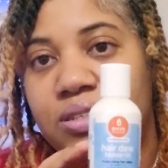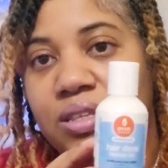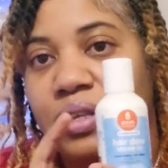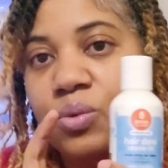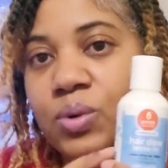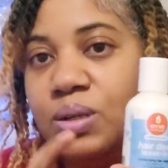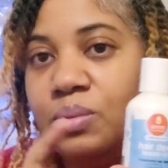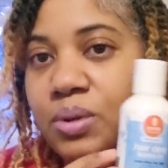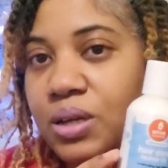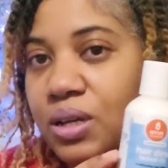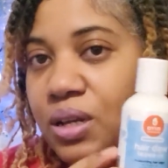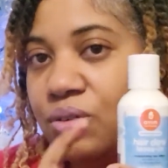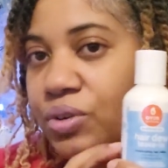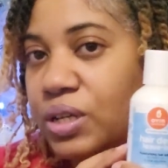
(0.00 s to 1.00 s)
And there wouldn't be
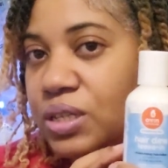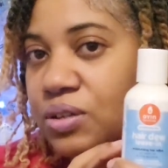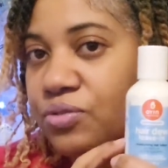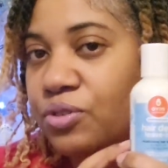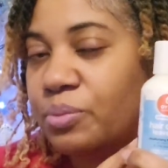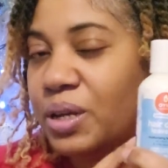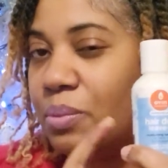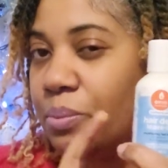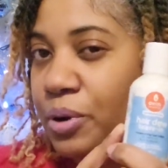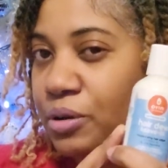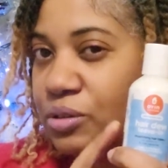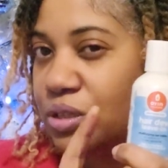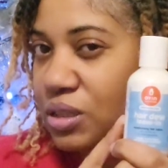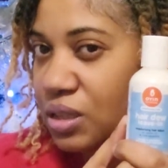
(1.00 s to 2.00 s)
any reason for me to
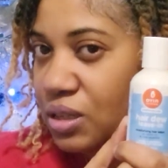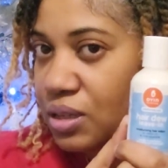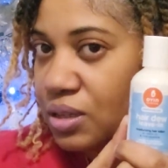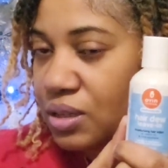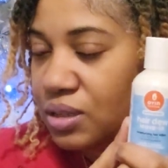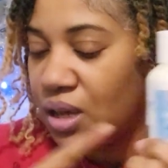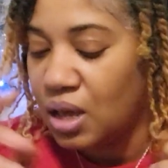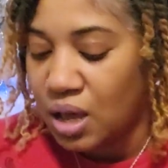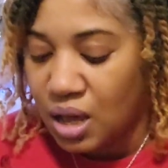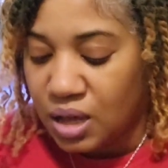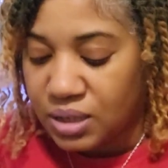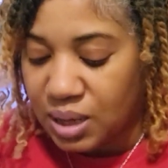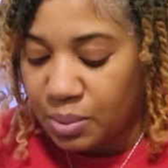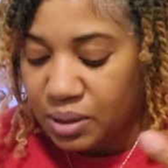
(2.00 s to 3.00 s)
purchase this.
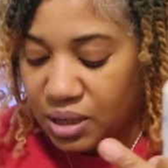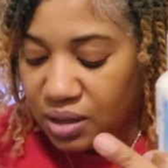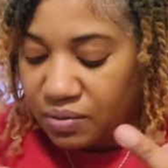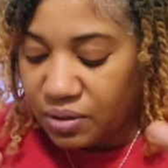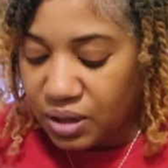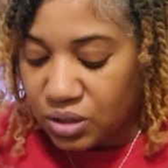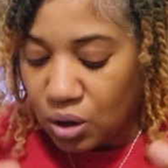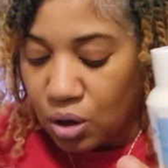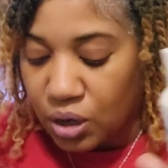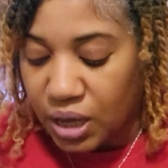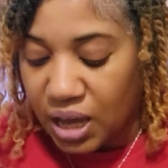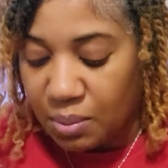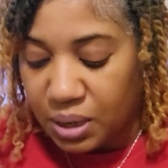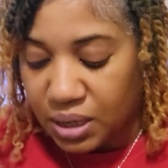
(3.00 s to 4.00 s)
So I believe these all
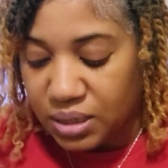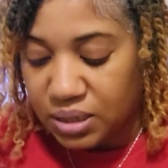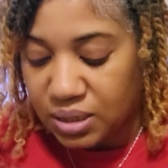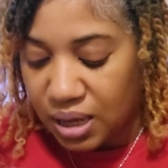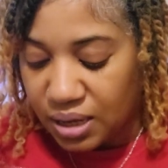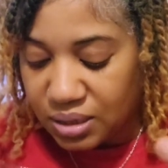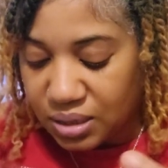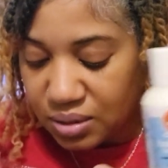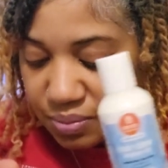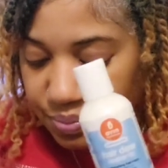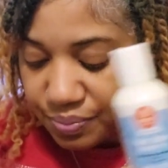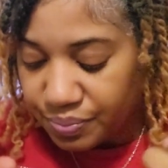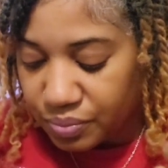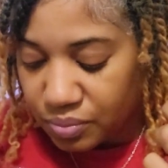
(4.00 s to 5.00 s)
came in a set.
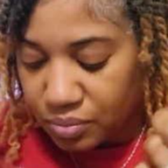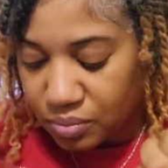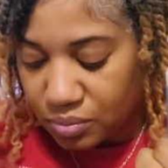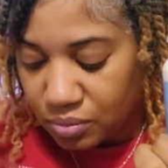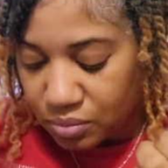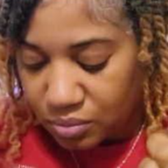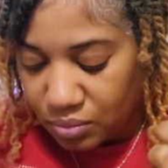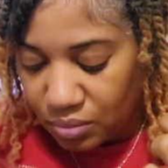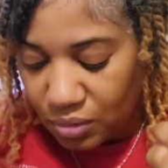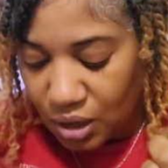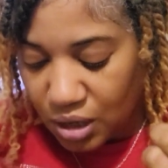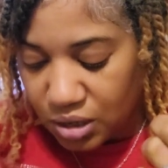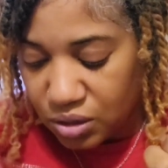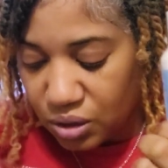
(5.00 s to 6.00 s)

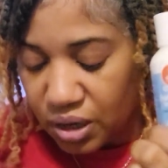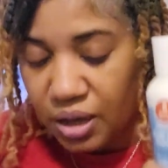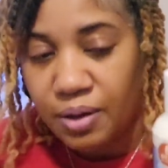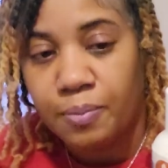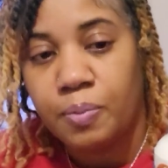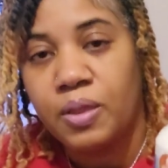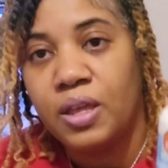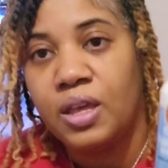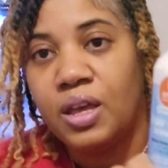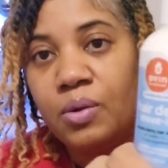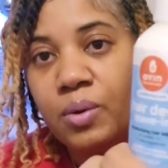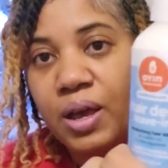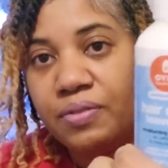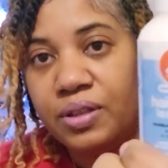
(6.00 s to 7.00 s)
So yeah.
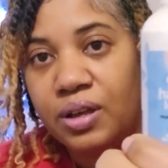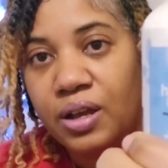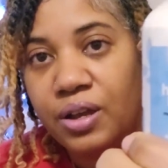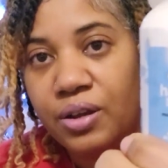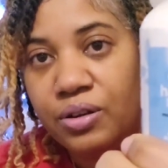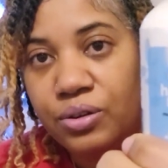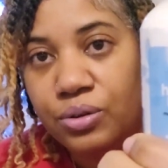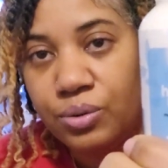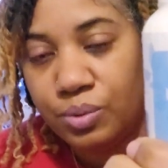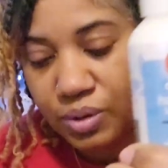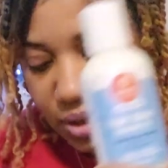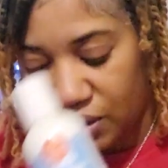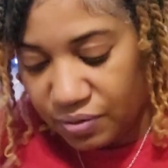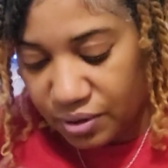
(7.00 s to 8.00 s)
We have the Hairdo
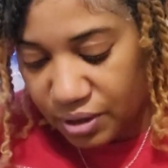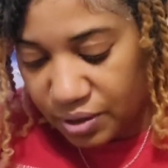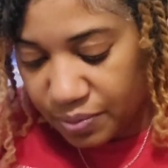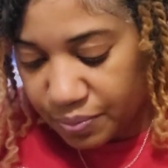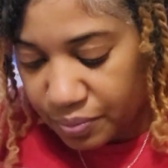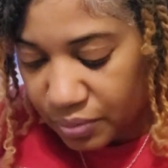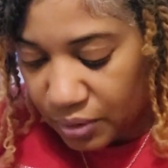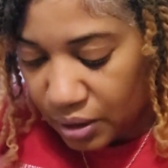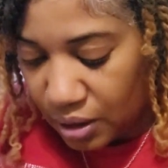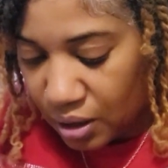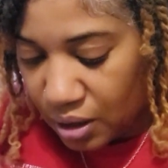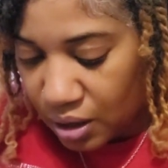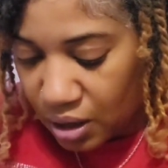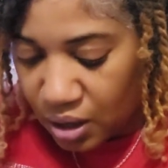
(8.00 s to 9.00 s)
Leave-In.
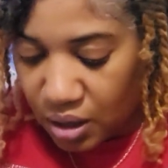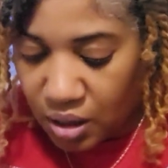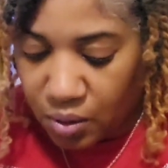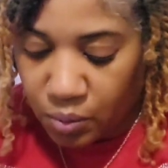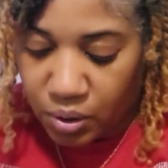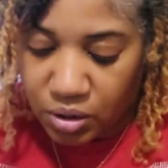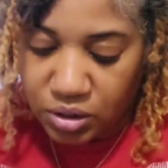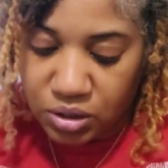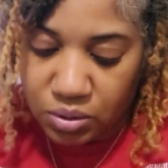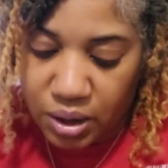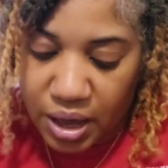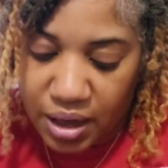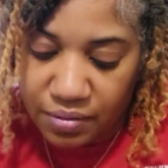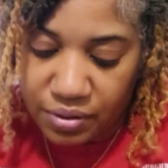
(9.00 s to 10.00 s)
We also
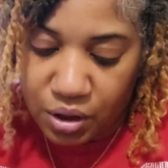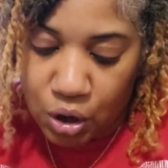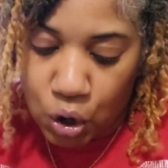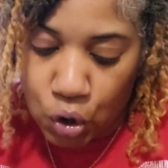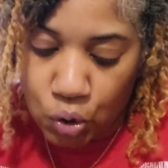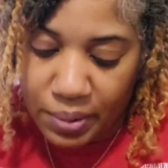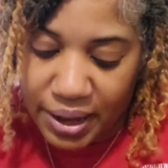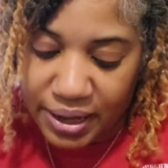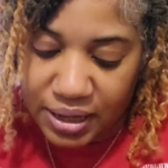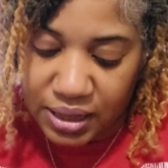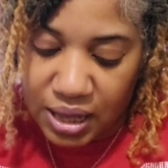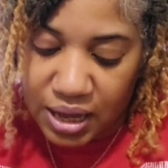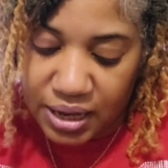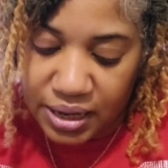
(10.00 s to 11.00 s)
have the Oh My
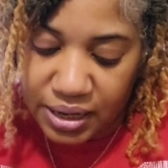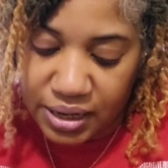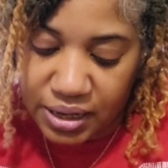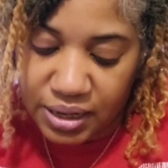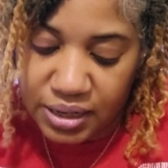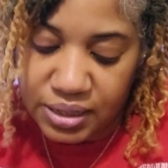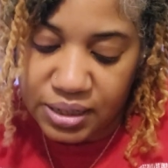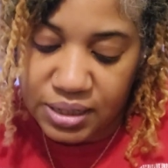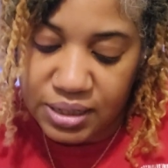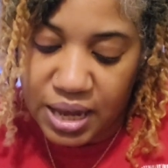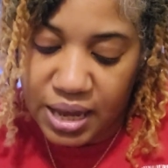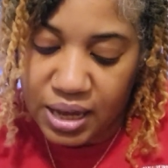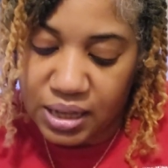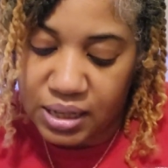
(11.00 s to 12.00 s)
Glide
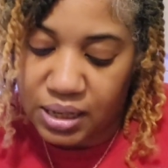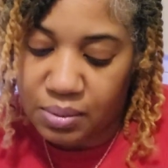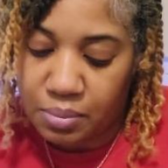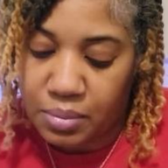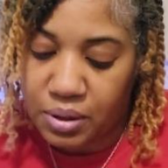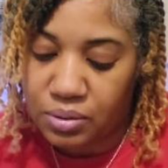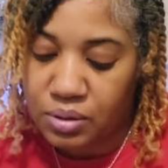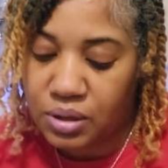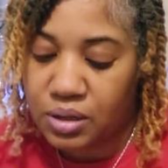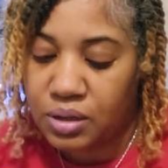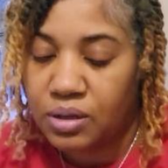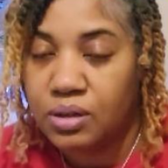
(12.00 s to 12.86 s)
Detangling Milk.